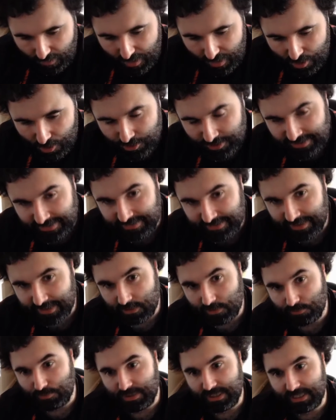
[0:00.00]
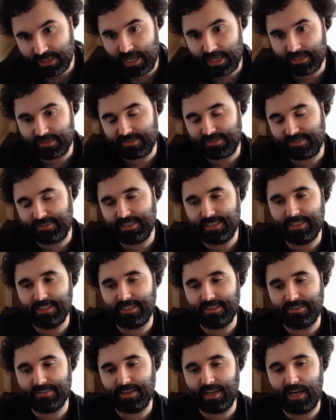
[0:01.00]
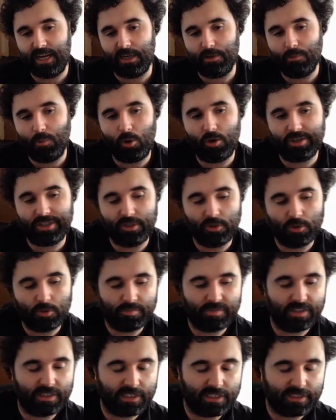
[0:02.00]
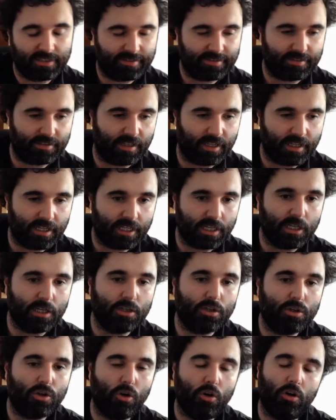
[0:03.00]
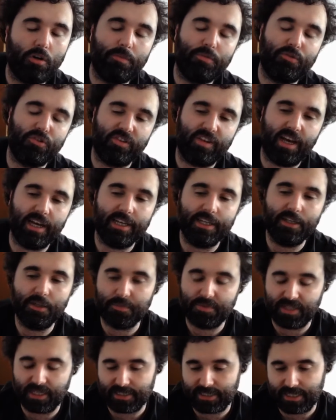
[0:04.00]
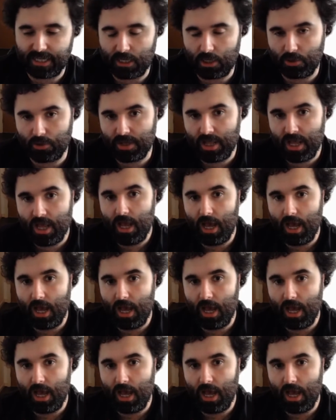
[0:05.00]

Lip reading: Until we then see this guy walking up to this corpse that's hanging upside down,